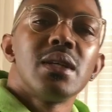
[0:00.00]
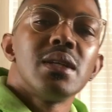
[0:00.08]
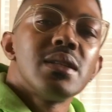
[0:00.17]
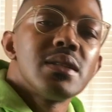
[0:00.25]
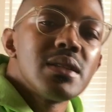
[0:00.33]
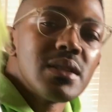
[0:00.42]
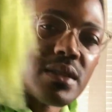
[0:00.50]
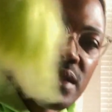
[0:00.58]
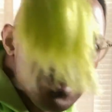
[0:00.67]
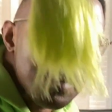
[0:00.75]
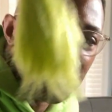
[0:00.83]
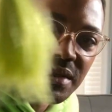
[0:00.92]
It's these
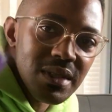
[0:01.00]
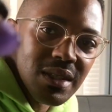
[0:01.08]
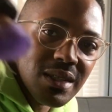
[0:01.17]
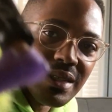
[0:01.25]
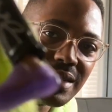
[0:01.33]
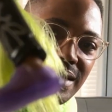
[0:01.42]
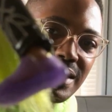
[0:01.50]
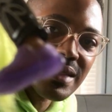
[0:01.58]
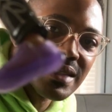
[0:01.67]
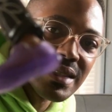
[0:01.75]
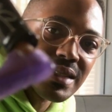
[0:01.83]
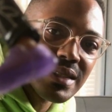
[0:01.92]
shoes, y'all.
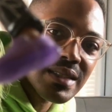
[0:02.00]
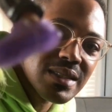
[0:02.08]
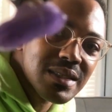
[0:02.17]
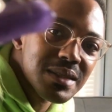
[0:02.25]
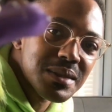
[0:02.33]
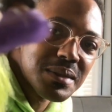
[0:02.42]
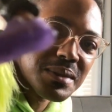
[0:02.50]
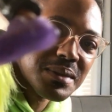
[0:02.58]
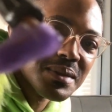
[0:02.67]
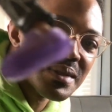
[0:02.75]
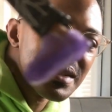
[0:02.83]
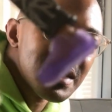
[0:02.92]
Look at these shoes.
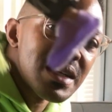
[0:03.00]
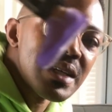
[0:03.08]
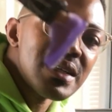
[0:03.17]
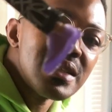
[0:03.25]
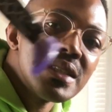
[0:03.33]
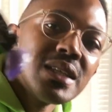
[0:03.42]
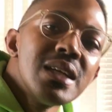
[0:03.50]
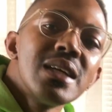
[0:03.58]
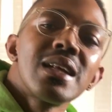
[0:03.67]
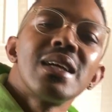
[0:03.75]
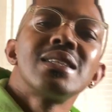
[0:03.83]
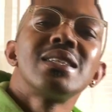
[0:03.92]
She look
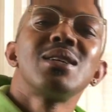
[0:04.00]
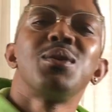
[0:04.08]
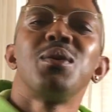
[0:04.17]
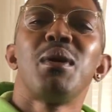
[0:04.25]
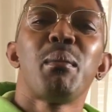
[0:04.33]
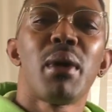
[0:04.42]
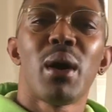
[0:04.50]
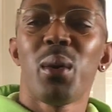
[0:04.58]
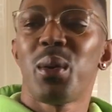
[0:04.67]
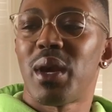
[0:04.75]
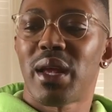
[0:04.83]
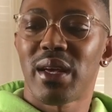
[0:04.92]
like she going
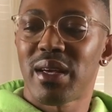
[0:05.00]
bowling.